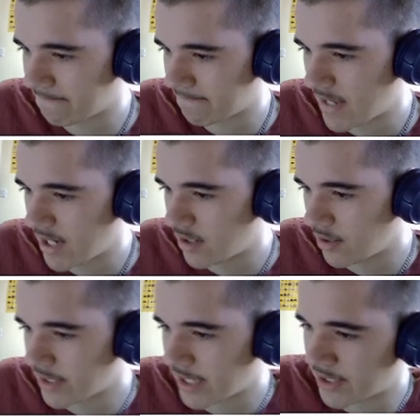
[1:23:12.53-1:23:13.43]

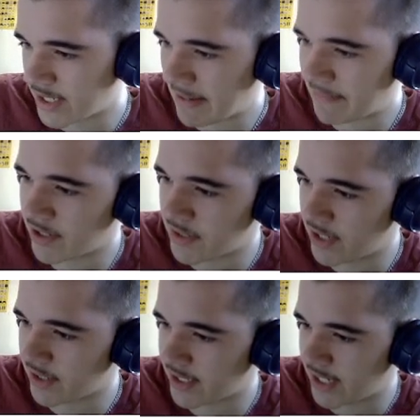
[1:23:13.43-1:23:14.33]
Cul-de-sac CS papers and zero
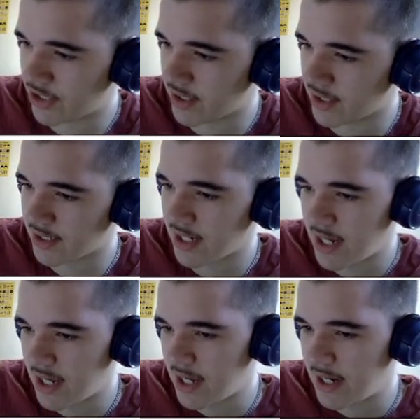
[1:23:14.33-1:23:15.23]
citations,
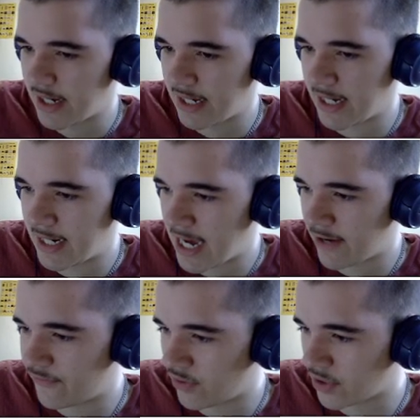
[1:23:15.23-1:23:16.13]
and now
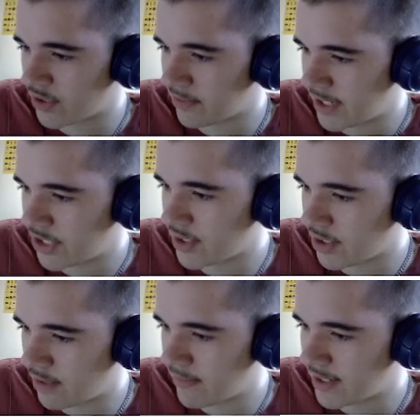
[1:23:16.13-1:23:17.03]
forgotten implementations only
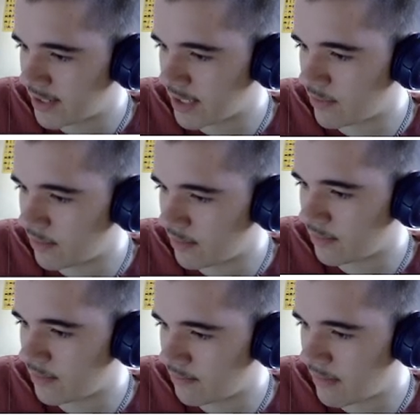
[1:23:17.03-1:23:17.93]
made sense when
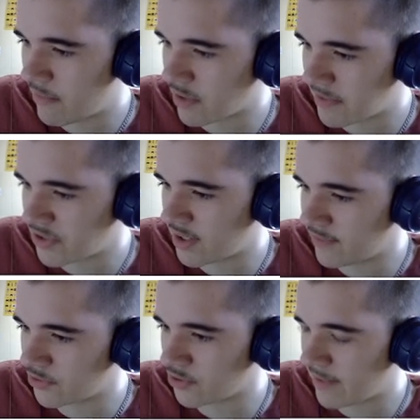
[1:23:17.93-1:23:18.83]
memory was measured in
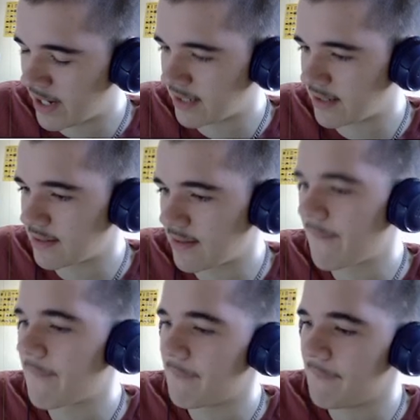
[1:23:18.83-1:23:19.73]
individual bytes.
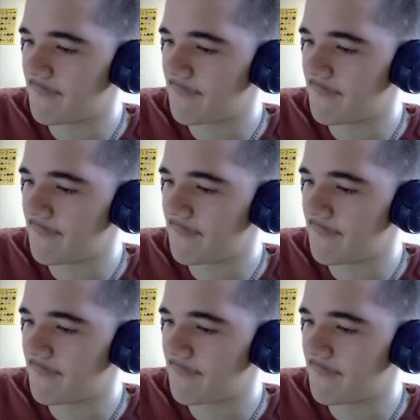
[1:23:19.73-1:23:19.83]
Huh.